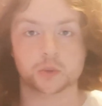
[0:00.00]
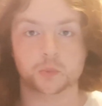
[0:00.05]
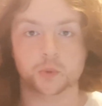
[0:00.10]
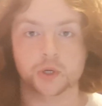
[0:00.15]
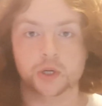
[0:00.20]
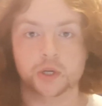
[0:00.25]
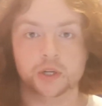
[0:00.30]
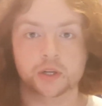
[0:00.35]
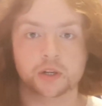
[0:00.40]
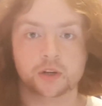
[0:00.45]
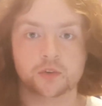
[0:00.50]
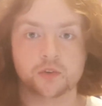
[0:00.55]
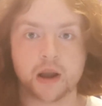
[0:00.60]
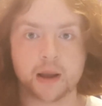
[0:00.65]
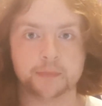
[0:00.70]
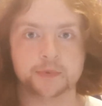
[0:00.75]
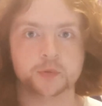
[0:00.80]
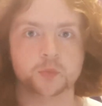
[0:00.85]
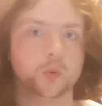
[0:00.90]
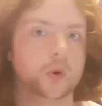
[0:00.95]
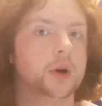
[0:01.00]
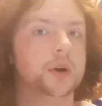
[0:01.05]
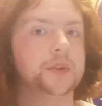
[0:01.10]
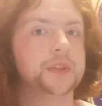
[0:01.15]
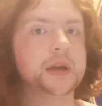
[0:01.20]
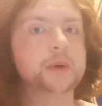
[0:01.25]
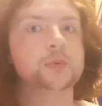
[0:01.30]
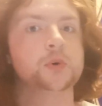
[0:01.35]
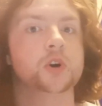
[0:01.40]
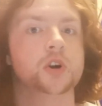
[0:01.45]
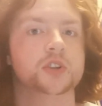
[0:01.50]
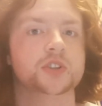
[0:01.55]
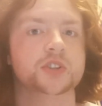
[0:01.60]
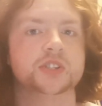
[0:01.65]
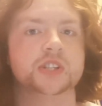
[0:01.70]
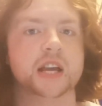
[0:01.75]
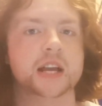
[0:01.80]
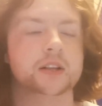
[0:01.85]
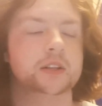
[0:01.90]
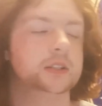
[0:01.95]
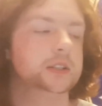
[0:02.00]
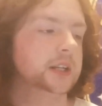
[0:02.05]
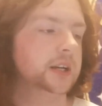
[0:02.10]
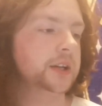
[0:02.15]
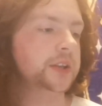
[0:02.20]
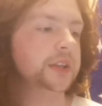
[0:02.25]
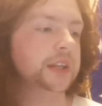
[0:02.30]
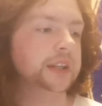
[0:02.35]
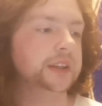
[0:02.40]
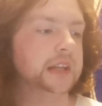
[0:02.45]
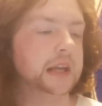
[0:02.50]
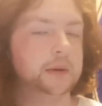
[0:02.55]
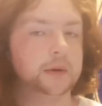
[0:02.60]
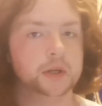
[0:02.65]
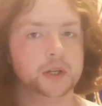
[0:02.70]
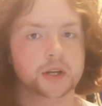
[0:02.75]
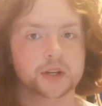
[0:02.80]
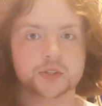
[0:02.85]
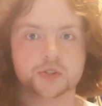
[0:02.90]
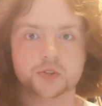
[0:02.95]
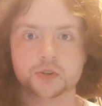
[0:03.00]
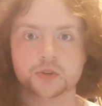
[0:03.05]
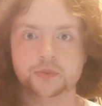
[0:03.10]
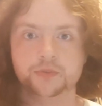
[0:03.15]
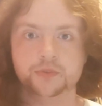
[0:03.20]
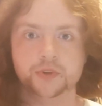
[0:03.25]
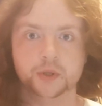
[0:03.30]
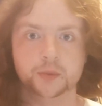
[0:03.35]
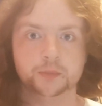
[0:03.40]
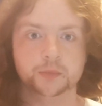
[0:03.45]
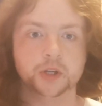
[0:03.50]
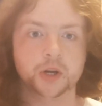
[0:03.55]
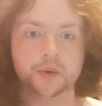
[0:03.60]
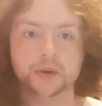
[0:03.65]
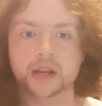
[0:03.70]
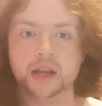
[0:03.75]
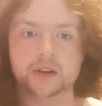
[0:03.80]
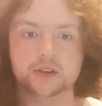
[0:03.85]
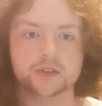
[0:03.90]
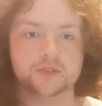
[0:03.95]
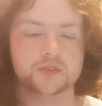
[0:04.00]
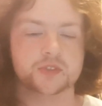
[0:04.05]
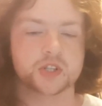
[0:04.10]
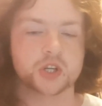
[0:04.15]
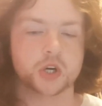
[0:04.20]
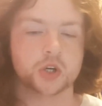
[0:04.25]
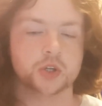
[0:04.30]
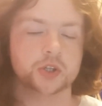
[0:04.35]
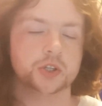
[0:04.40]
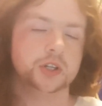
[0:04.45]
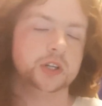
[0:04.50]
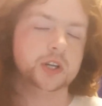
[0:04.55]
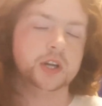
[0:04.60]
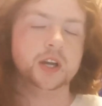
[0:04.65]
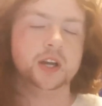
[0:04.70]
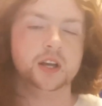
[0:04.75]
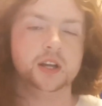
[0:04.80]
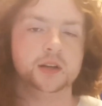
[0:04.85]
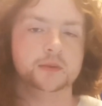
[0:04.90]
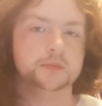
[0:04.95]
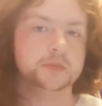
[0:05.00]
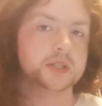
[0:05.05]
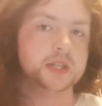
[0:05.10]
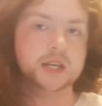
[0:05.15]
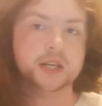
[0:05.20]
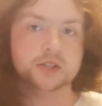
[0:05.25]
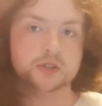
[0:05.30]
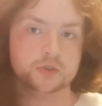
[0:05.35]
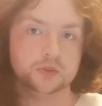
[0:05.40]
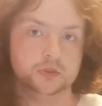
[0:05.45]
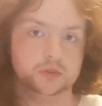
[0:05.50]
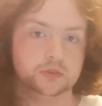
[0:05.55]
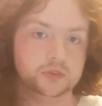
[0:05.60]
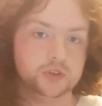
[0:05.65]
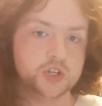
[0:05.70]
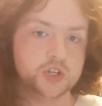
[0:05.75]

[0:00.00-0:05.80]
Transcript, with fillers: that were grabbed while they were on sale. I think they were like sort of going out of stock, seasonal